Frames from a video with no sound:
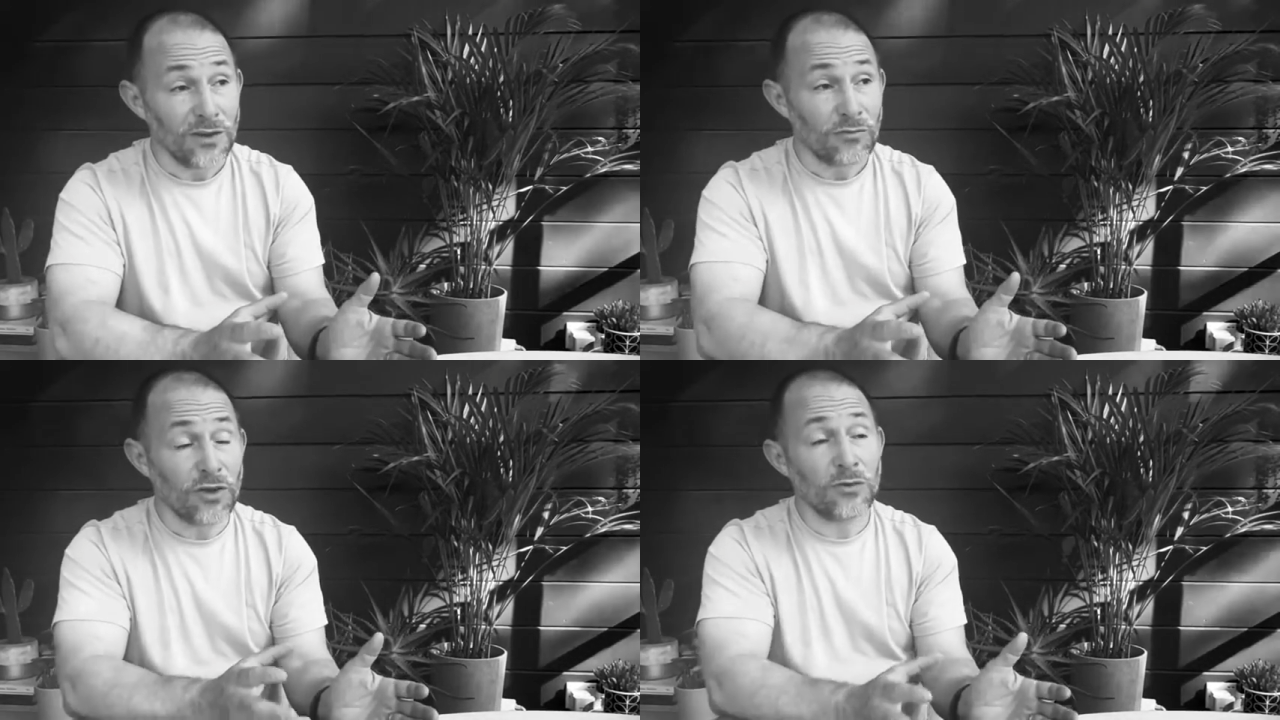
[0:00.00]

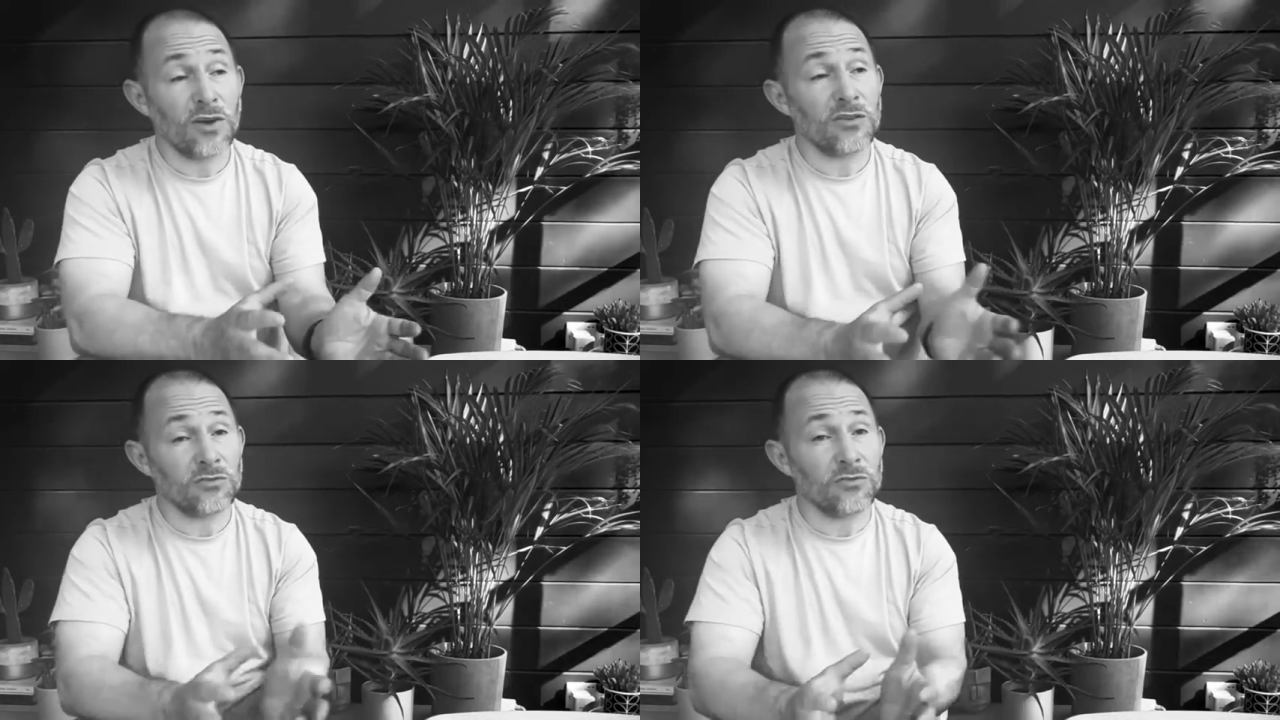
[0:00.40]
right the
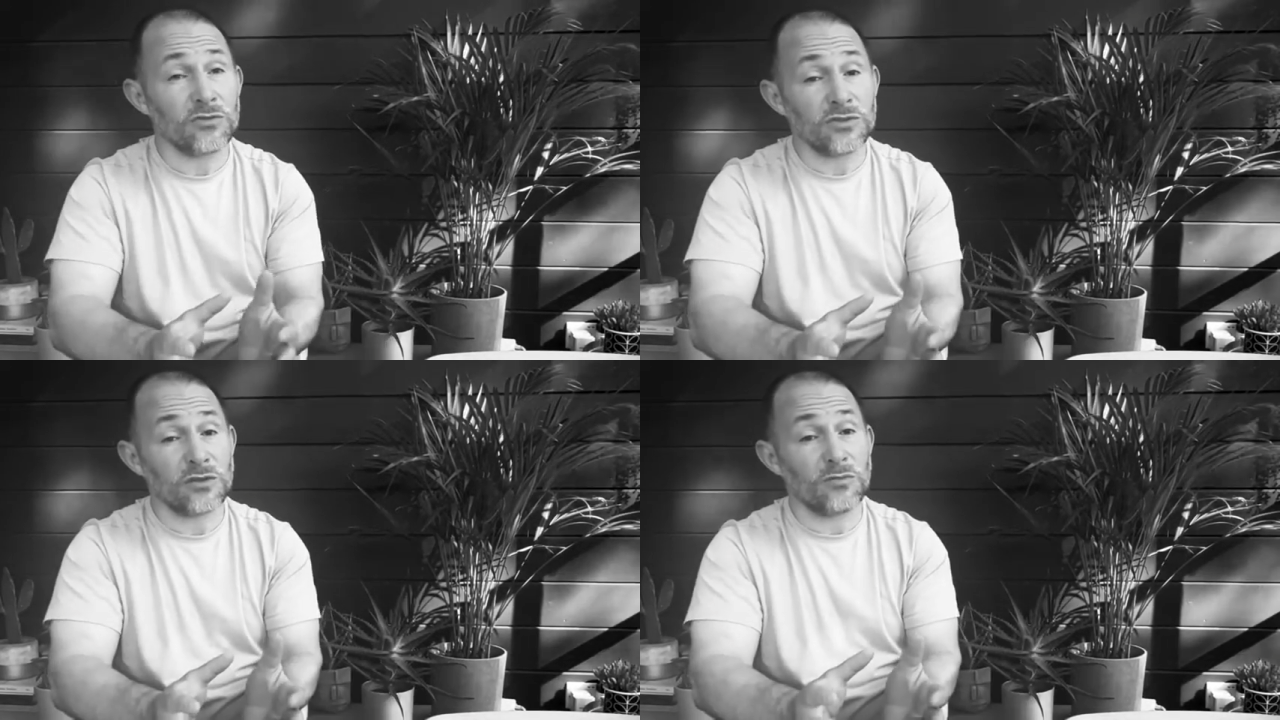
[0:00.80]
way through
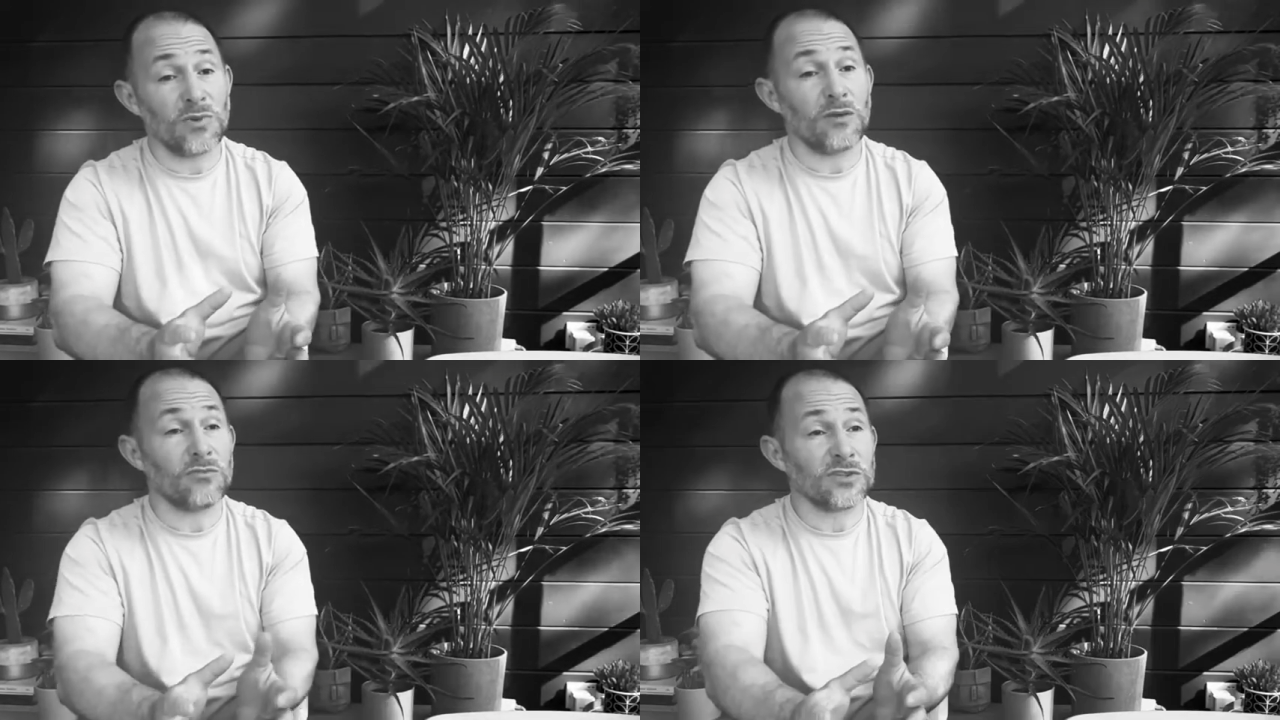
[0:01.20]
to
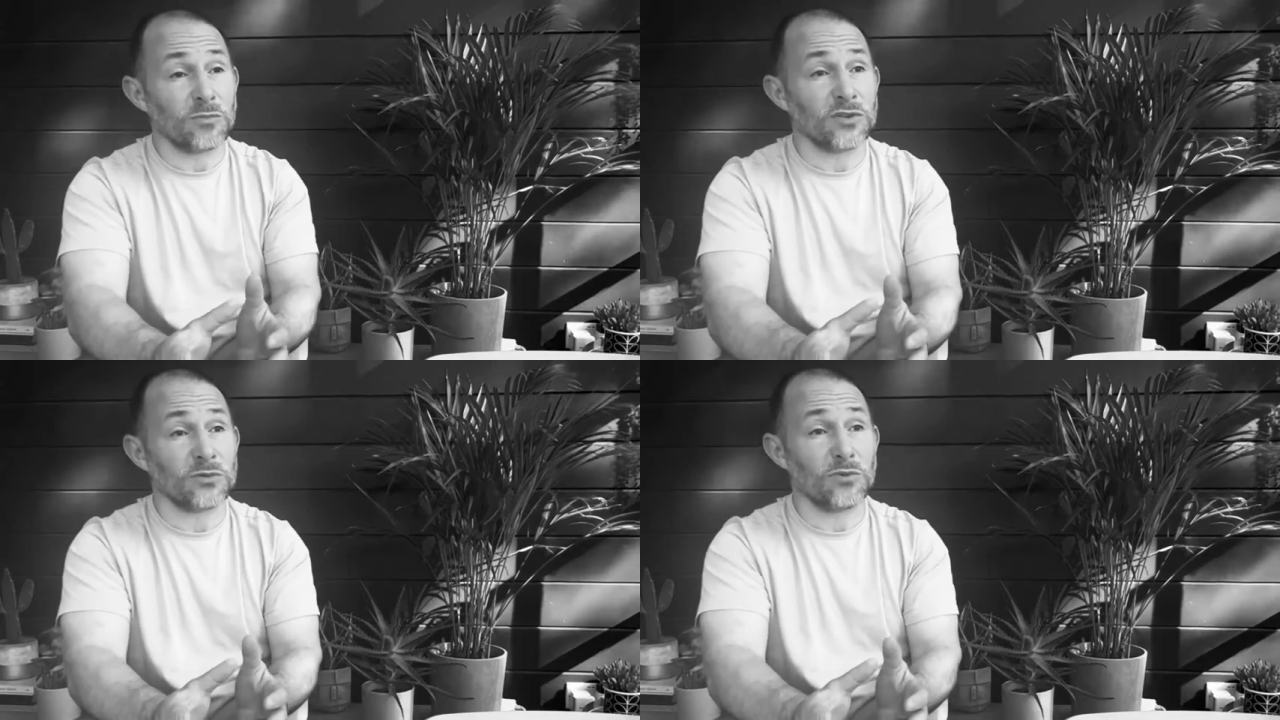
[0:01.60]
being
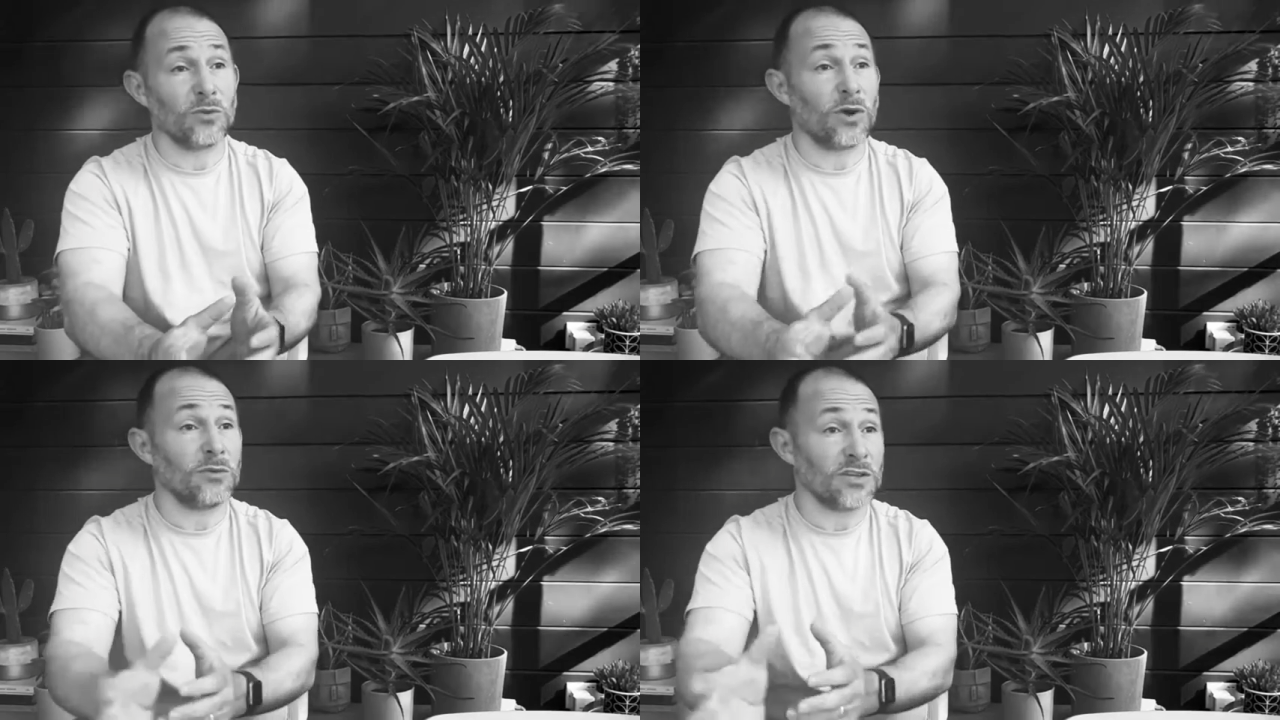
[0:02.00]
responsible in
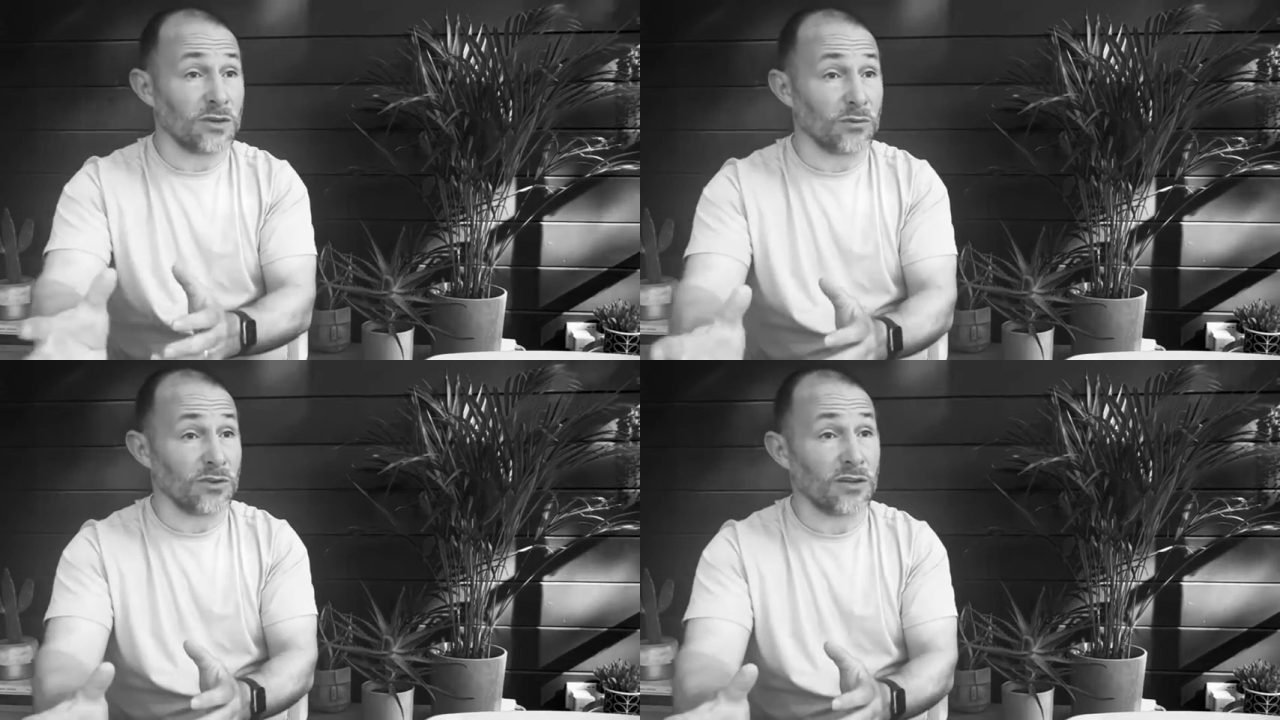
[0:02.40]
the way we
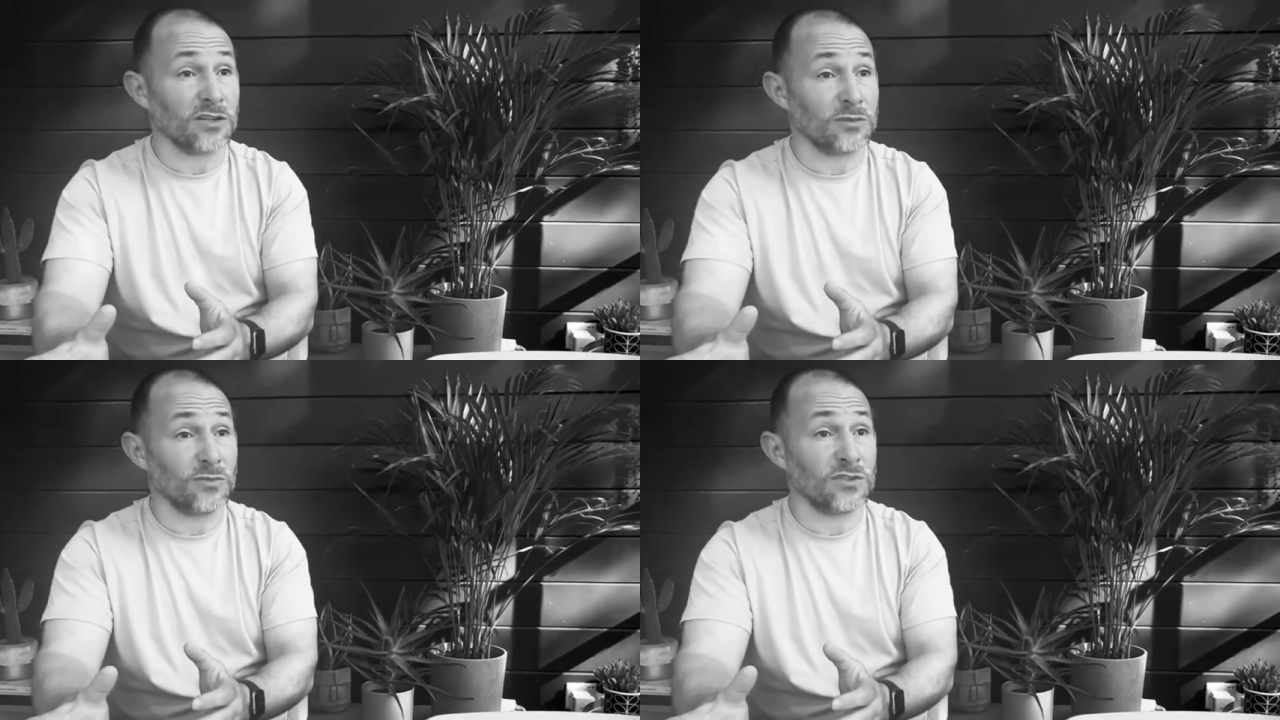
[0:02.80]
deal with
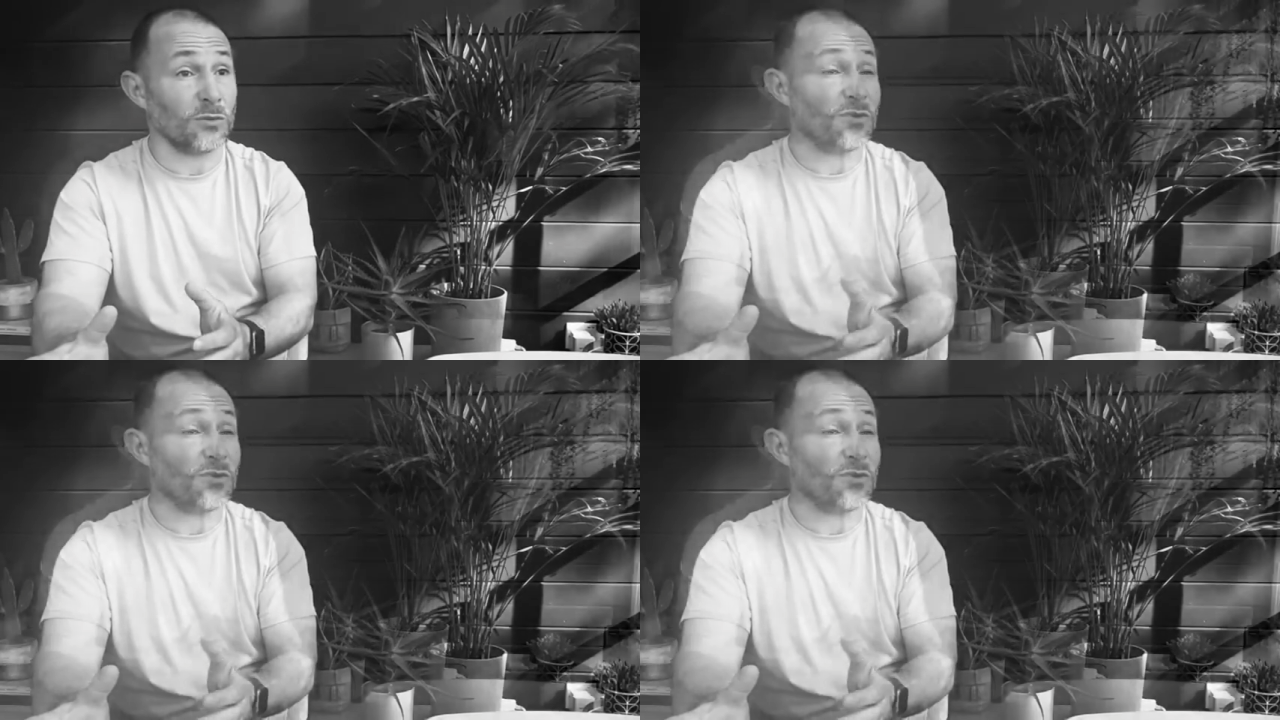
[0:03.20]
customers